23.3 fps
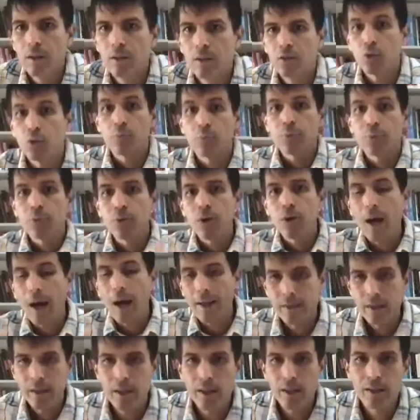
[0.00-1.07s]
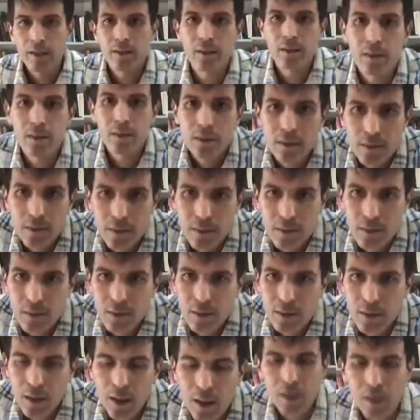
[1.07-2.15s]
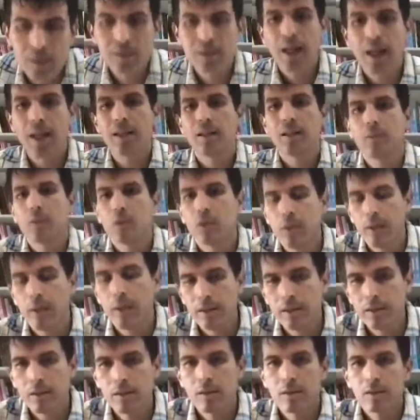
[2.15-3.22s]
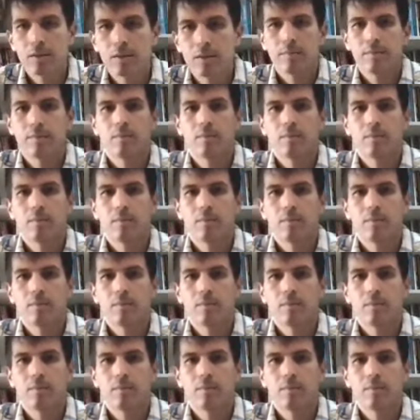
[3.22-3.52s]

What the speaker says: to process asylum requests.